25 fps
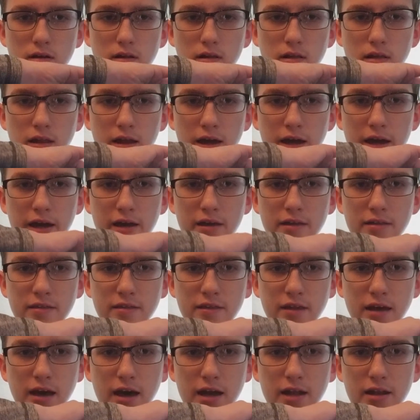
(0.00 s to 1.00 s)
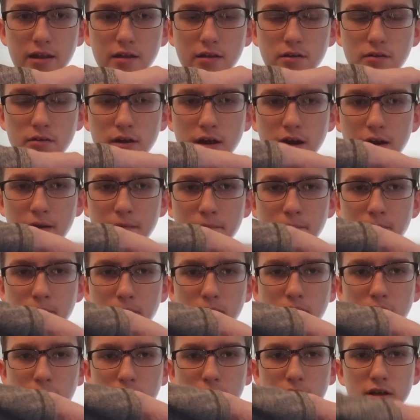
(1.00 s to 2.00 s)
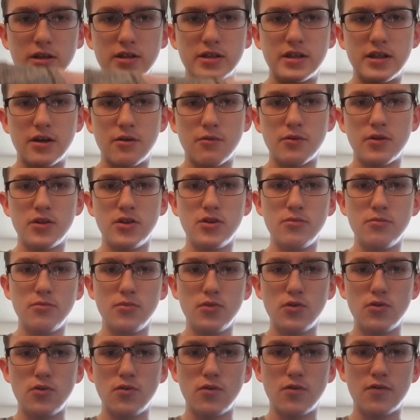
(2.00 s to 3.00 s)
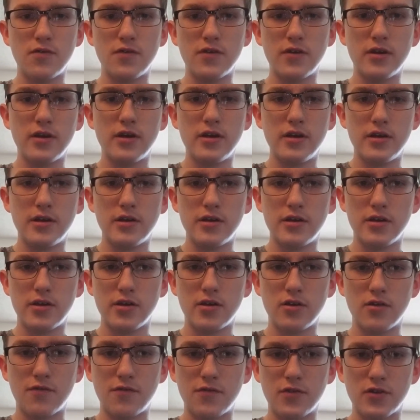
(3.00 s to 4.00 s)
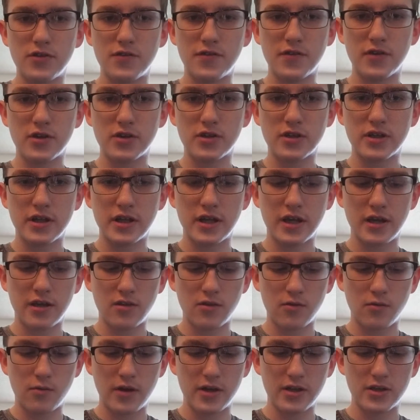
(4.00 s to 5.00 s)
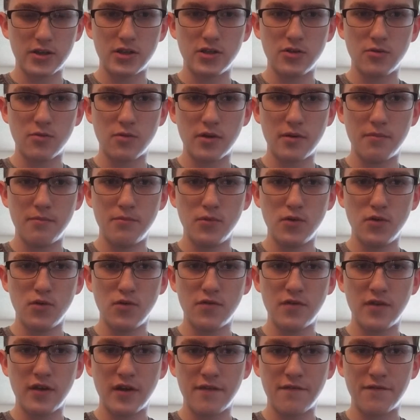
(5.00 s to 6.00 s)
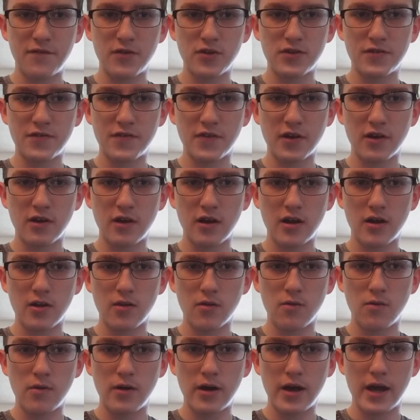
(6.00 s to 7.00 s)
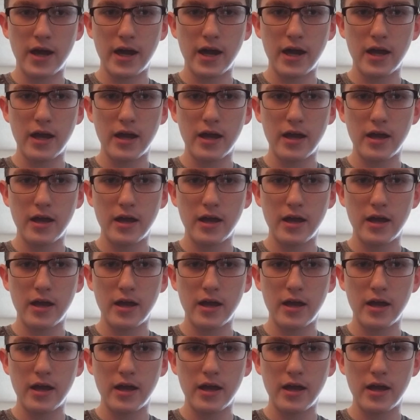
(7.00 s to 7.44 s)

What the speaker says: like that, okay? So now when you move, your first finger is going to get in the way, so you want to move that first finger out of the way,